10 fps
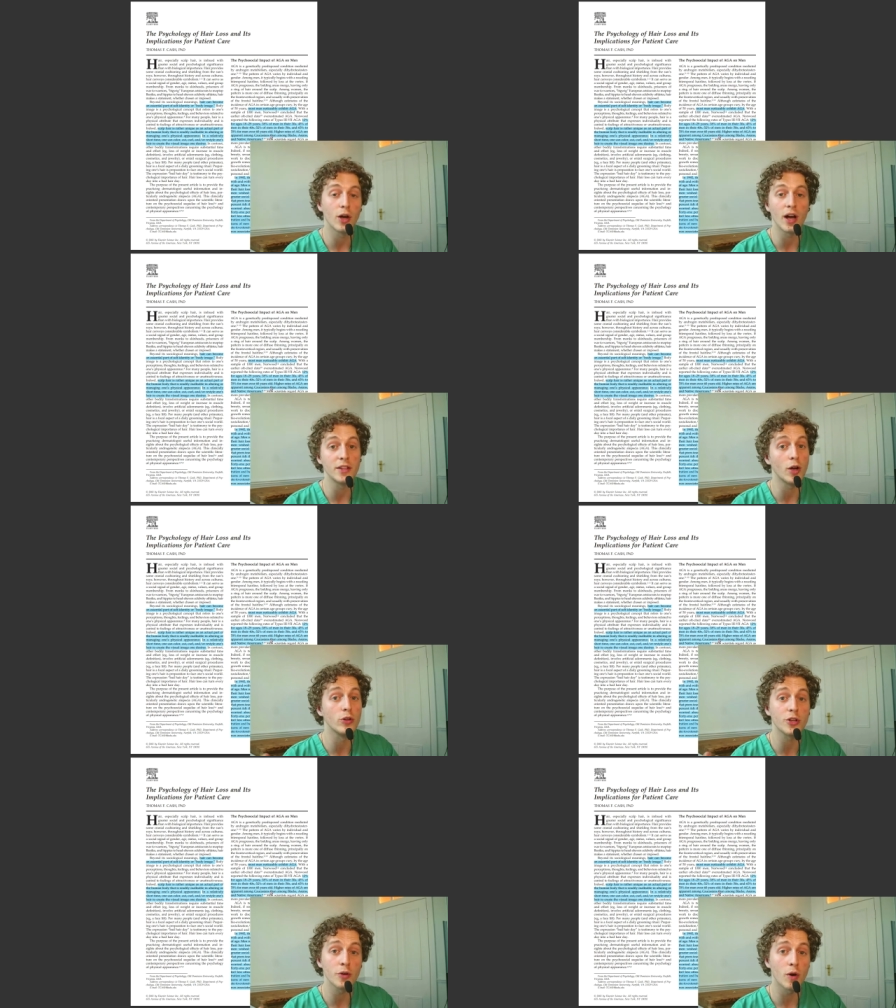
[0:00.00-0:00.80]
And the
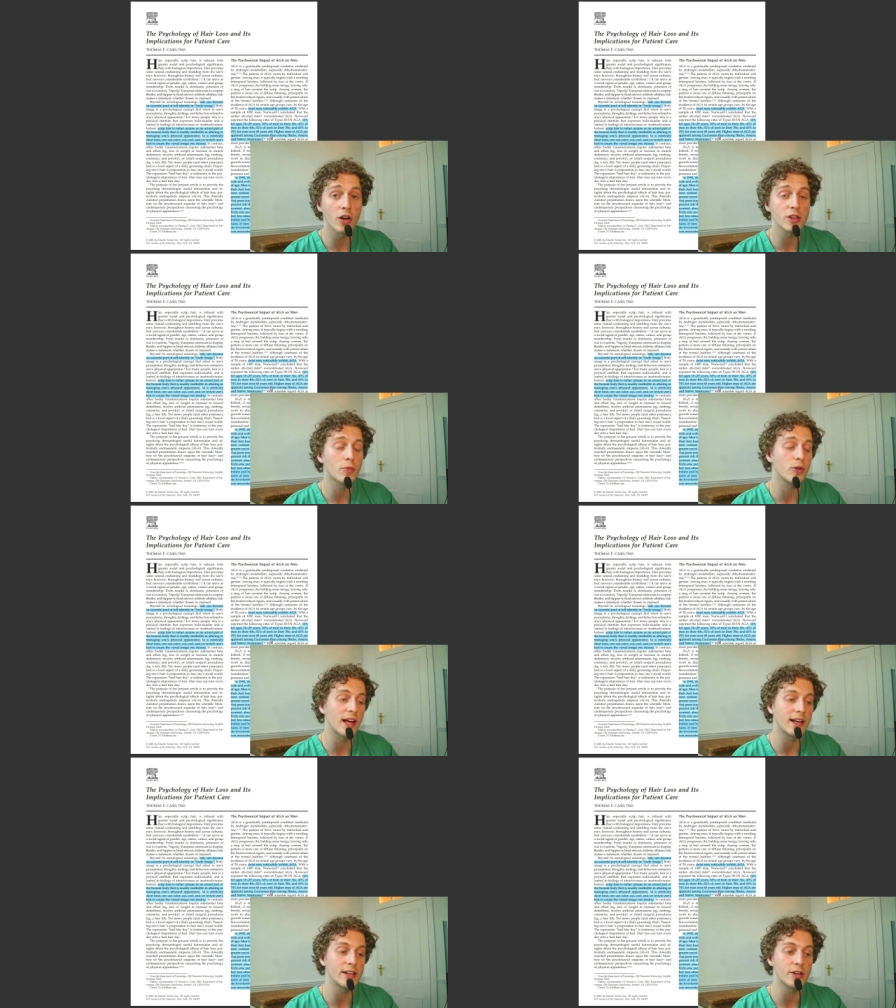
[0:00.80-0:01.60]
older you are, the more
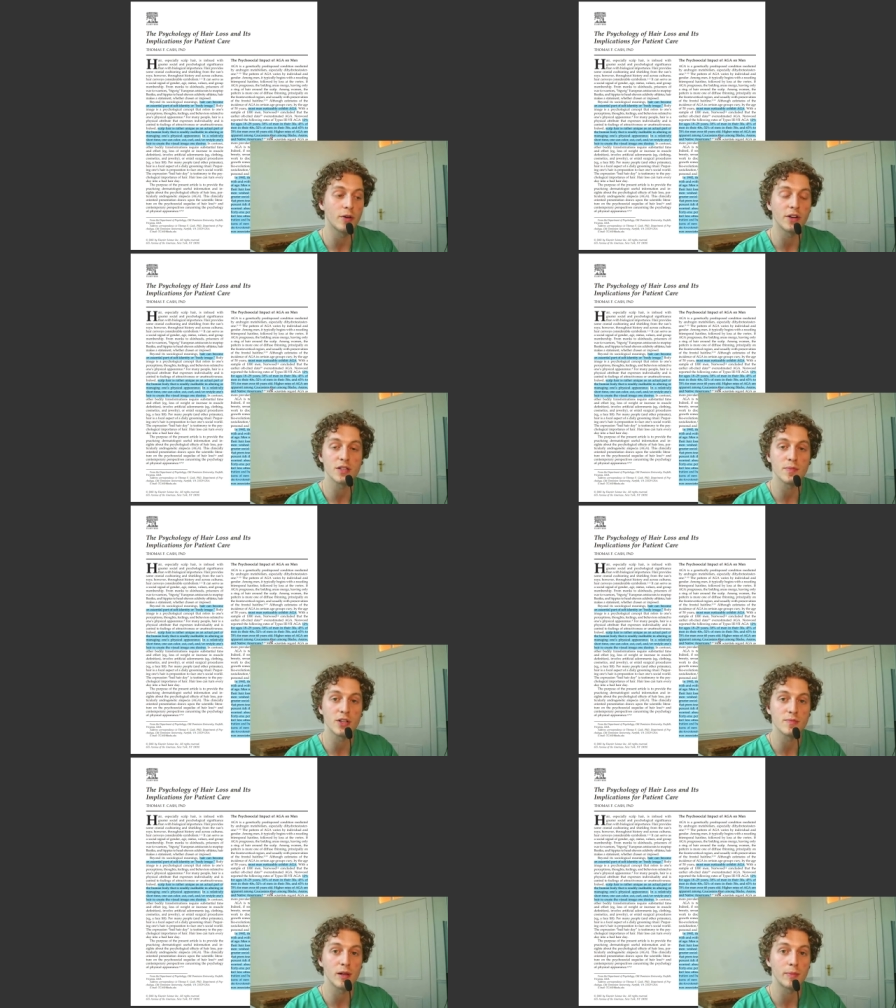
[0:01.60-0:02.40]
likely you're going to
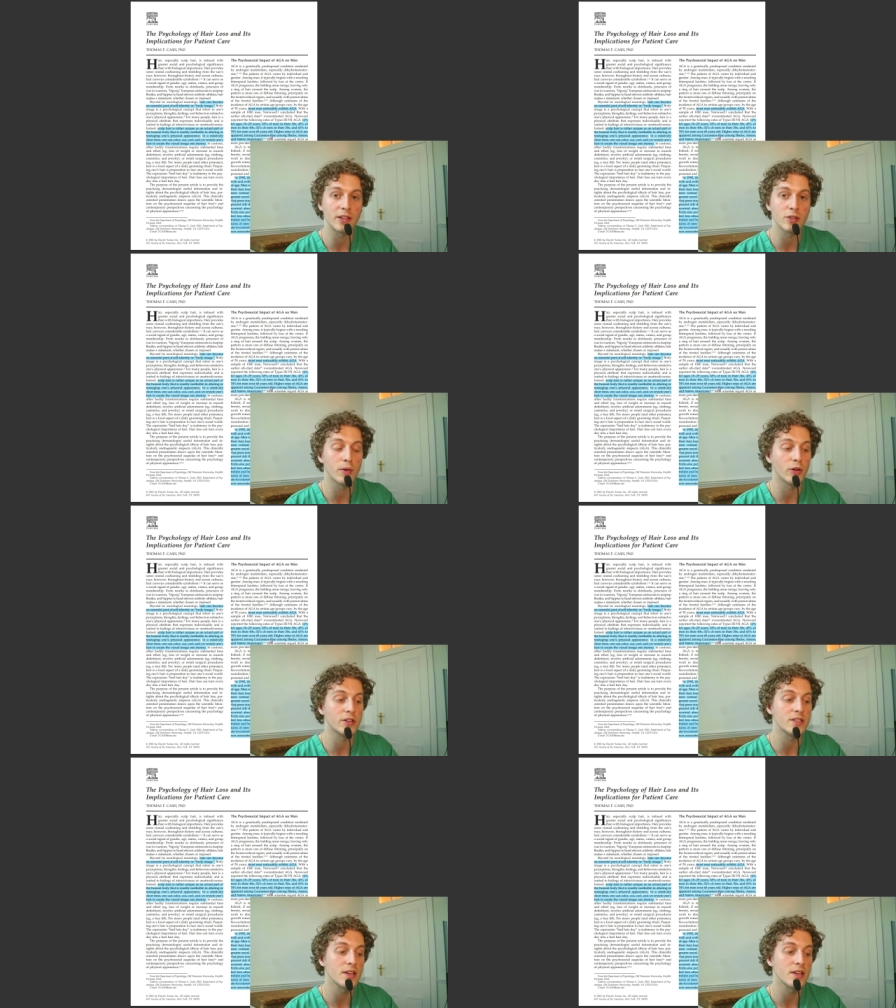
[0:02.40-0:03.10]
experience male pattern baldness.